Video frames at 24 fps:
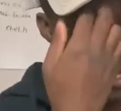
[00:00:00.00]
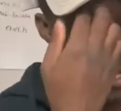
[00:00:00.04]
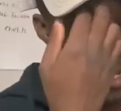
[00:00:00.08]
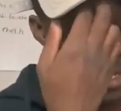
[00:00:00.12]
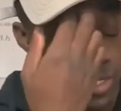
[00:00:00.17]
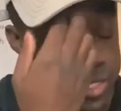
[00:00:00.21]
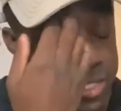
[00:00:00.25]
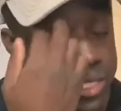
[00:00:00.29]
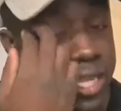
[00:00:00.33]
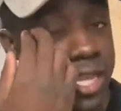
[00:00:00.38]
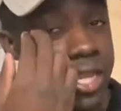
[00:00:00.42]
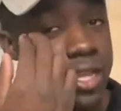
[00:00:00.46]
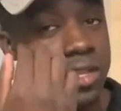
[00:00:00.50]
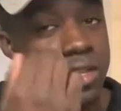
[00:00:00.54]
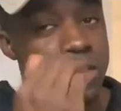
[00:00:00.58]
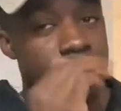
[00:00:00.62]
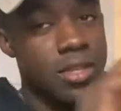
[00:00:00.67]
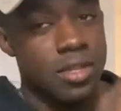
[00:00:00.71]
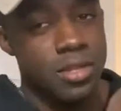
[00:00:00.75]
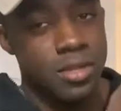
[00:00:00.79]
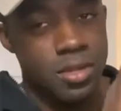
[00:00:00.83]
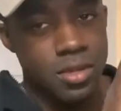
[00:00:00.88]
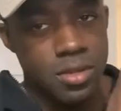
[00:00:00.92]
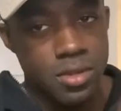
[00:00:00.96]

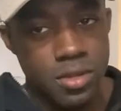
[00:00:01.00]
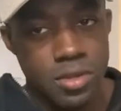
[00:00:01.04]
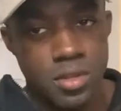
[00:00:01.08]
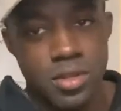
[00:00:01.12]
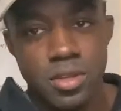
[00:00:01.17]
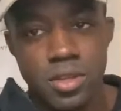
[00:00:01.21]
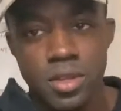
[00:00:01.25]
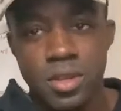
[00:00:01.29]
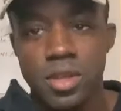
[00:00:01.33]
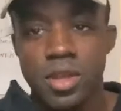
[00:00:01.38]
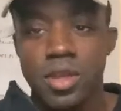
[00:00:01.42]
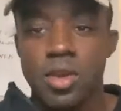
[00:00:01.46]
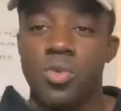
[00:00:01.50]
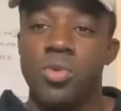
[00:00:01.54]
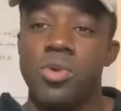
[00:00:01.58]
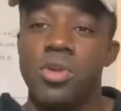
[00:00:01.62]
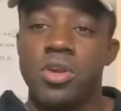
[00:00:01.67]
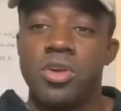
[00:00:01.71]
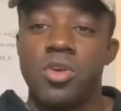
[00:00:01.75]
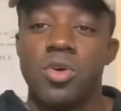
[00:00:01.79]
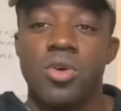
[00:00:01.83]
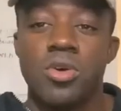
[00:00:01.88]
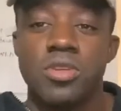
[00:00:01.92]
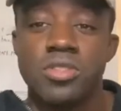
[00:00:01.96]
Today, we
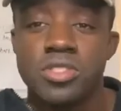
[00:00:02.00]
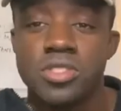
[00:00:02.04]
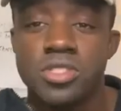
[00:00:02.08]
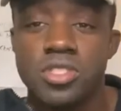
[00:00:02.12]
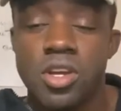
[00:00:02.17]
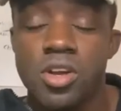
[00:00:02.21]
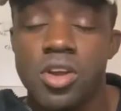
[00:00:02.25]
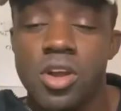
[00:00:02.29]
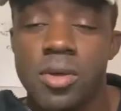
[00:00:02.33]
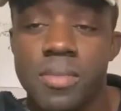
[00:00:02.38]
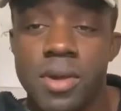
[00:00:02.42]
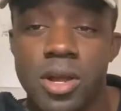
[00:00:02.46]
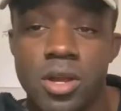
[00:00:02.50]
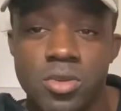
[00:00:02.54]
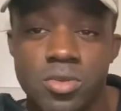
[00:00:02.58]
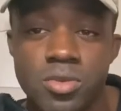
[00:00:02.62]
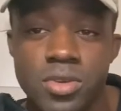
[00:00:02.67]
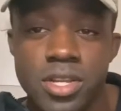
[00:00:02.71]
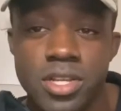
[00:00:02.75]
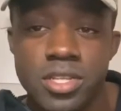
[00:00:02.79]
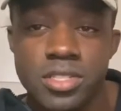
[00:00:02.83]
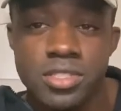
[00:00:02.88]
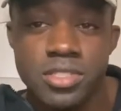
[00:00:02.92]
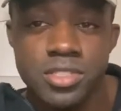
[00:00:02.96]
are going to talk about
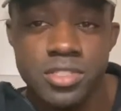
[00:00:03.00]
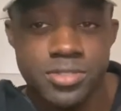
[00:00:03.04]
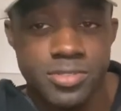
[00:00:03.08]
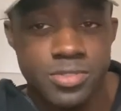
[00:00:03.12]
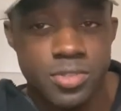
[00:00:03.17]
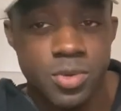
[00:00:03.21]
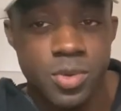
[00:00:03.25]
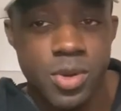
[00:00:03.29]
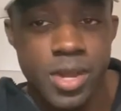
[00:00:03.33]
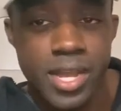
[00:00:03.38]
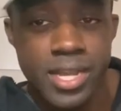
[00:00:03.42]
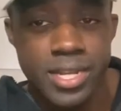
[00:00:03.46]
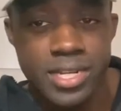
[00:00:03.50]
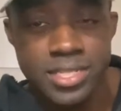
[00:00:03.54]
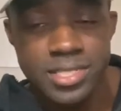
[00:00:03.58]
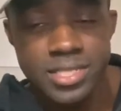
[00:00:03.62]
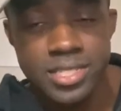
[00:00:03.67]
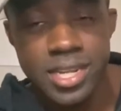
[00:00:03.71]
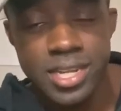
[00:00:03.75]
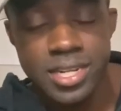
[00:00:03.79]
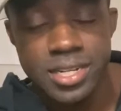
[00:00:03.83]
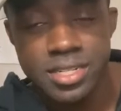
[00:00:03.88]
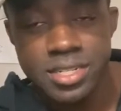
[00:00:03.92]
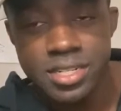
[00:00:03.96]
reasons for why I
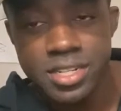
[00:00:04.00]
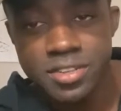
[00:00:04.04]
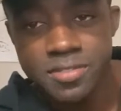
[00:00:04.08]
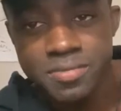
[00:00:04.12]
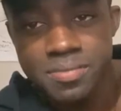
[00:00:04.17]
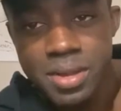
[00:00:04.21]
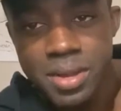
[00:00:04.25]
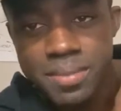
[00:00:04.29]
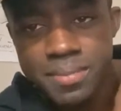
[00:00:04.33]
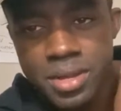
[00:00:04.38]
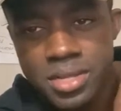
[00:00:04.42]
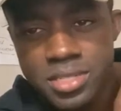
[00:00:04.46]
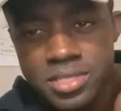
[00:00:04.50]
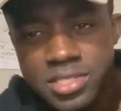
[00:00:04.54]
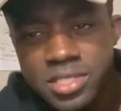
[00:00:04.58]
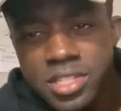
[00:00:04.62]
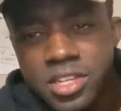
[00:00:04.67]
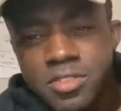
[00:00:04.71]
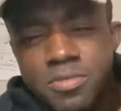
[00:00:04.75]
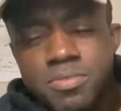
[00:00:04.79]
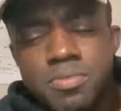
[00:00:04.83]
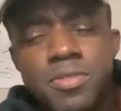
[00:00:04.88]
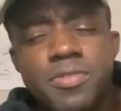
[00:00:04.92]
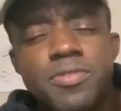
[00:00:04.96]
decided to live by
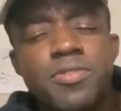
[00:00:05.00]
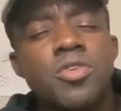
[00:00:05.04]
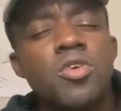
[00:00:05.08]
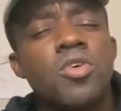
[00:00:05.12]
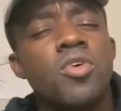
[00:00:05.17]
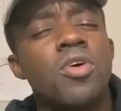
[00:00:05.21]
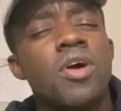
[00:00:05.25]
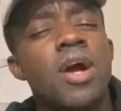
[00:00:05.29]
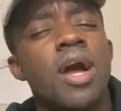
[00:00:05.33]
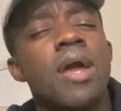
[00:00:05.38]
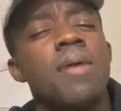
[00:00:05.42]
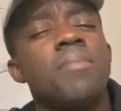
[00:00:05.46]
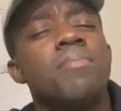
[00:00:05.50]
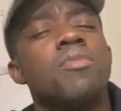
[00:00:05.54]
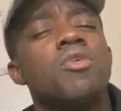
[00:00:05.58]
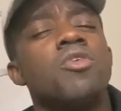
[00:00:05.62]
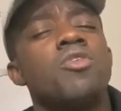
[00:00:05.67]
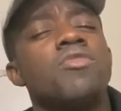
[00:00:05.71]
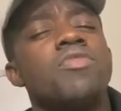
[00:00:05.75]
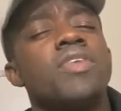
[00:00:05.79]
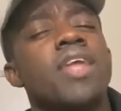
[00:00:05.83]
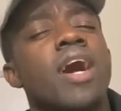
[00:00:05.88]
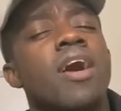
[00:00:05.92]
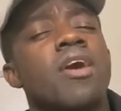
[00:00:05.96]
myself before I
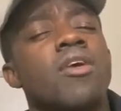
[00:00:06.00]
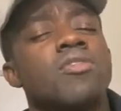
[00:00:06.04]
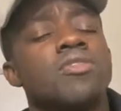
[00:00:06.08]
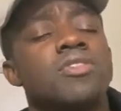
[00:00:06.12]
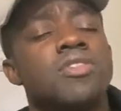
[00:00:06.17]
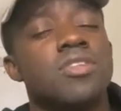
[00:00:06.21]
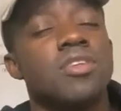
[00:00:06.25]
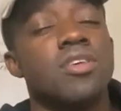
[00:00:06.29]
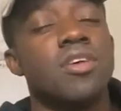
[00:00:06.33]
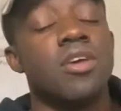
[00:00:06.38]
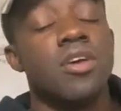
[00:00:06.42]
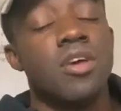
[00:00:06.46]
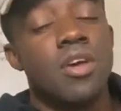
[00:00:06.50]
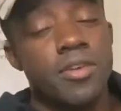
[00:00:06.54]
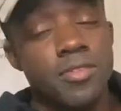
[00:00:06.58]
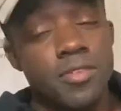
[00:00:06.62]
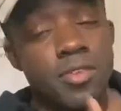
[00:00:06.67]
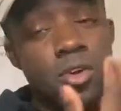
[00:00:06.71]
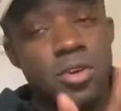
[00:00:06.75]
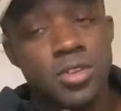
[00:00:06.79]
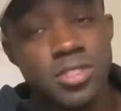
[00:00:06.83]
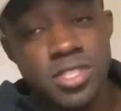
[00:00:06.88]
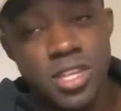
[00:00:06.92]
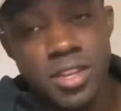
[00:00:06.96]
moved out. Of
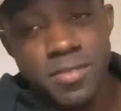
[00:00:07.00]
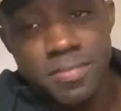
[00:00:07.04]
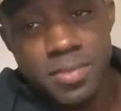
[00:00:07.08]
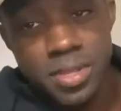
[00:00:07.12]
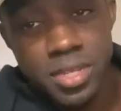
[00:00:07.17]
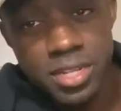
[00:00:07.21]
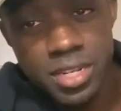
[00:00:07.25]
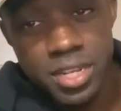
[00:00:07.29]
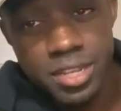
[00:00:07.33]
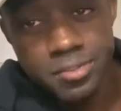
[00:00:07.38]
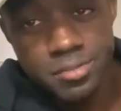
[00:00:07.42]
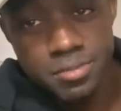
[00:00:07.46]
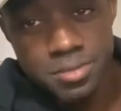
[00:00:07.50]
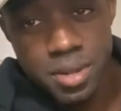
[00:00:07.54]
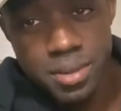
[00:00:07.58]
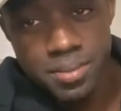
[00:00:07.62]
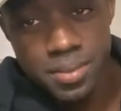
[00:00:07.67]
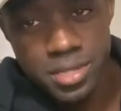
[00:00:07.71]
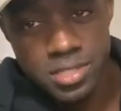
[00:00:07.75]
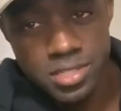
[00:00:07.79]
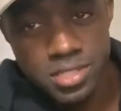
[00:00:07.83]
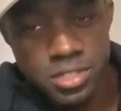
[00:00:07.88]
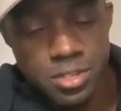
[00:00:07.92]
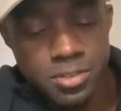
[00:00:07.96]
course, I've been living by
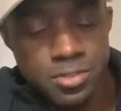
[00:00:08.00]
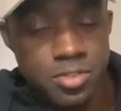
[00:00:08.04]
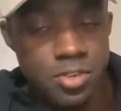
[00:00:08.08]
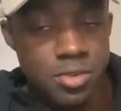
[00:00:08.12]
myself for